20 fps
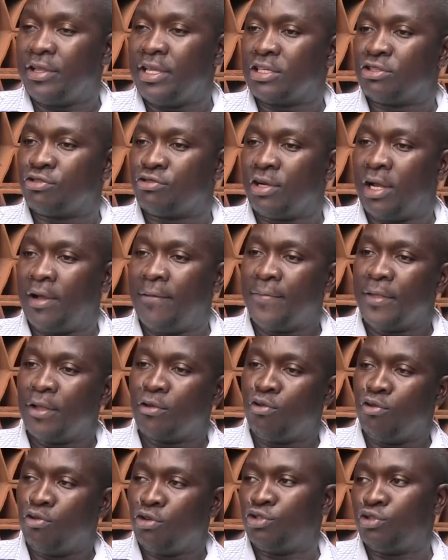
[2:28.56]
registrar
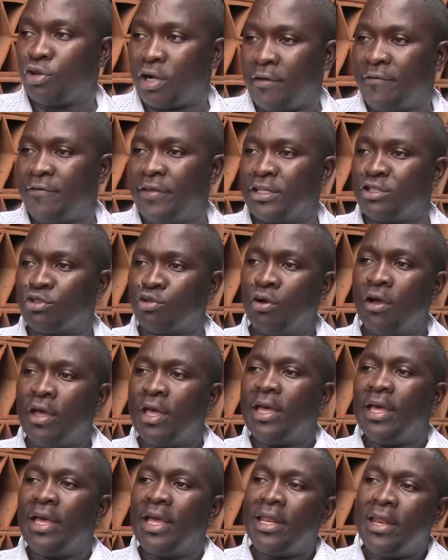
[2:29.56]
to lodge your caveat. So
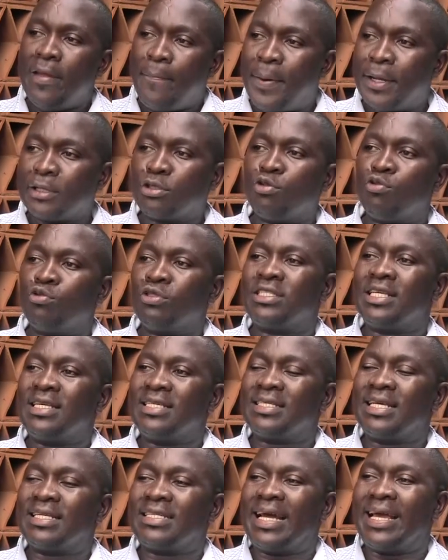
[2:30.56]
any person who
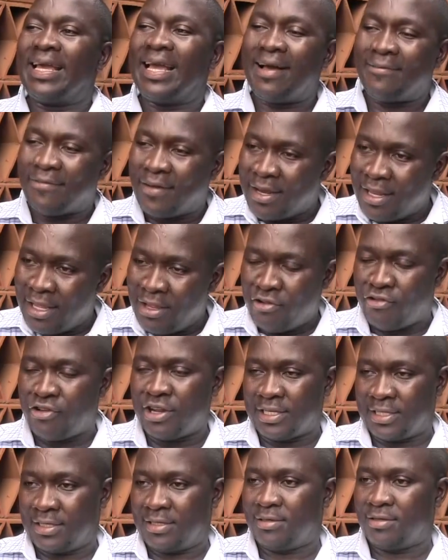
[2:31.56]
says that I have an
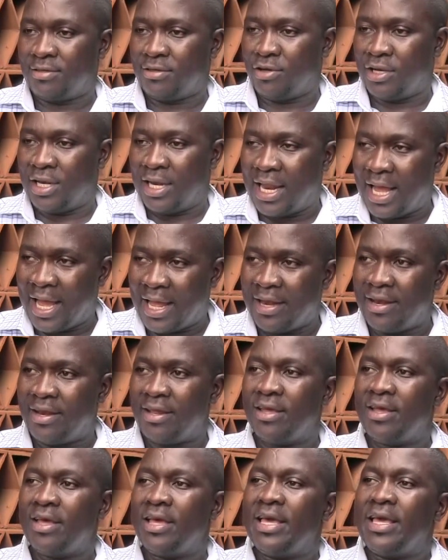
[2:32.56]
interest in land,
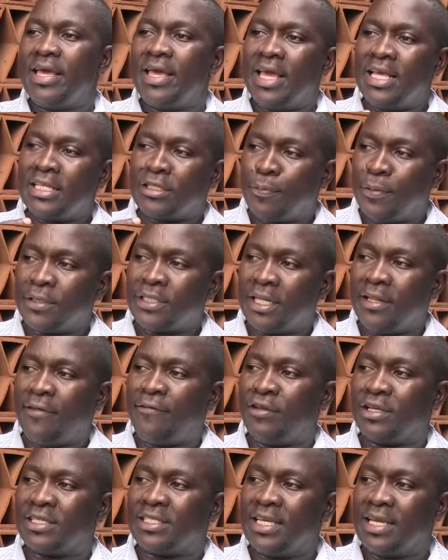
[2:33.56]
especially
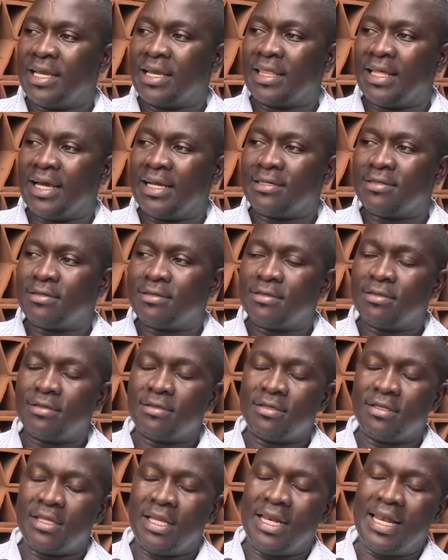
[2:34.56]
if you're saying that
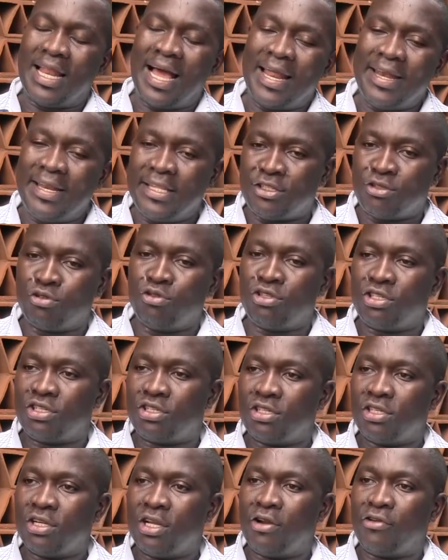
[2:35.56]
the land is not,
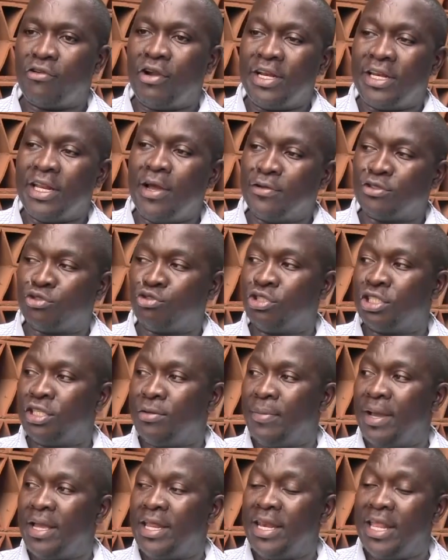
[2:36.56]
right now it's not
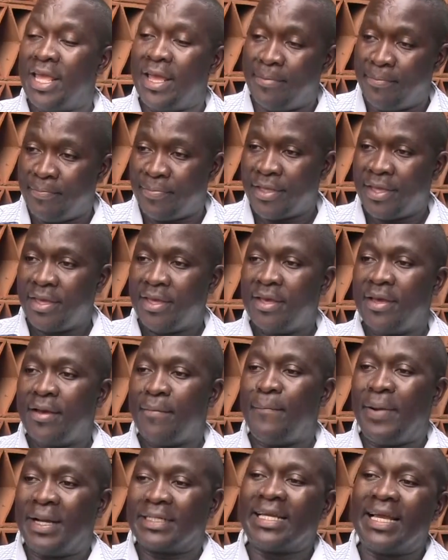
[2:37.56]
in my name,
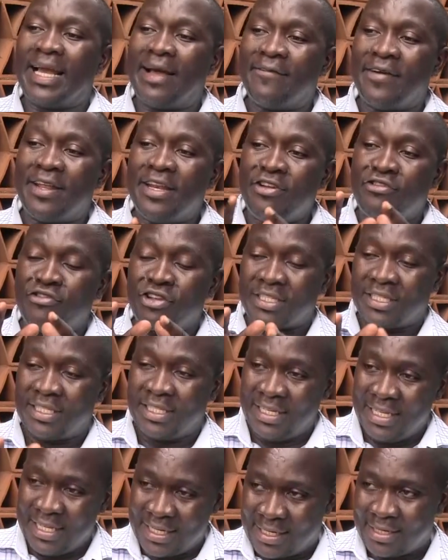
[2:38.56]
but I have an interest
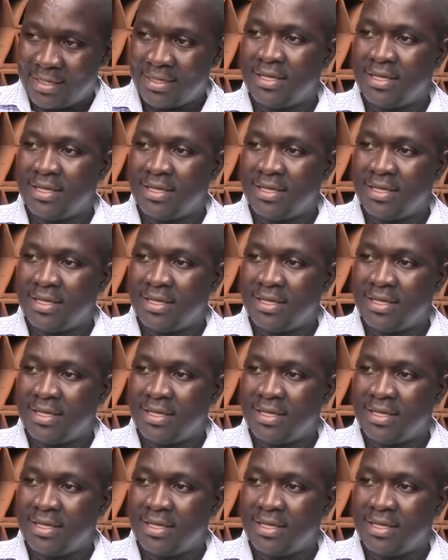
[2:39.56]
in it,